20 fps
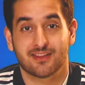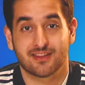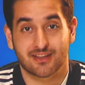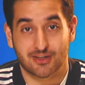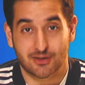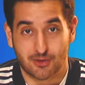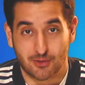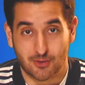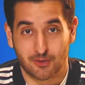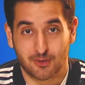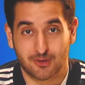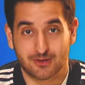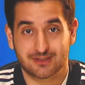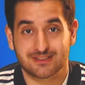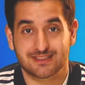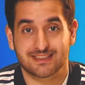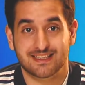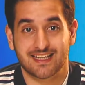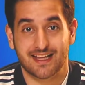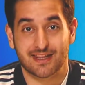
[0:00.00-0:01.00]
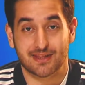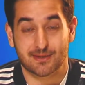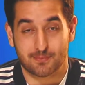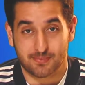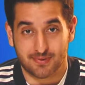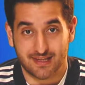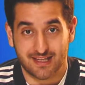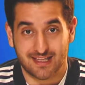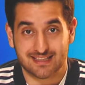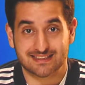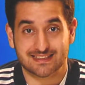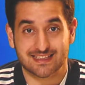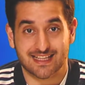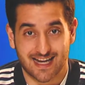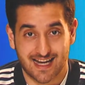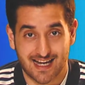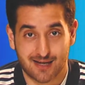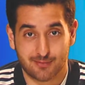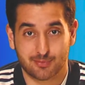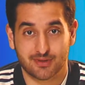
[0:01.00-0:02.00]
the goals and the plays
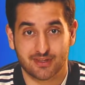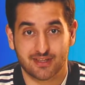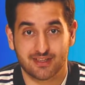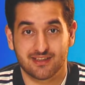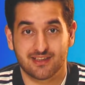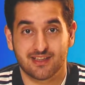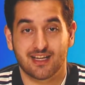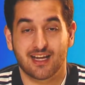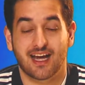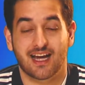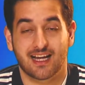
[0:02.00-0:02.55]
that happened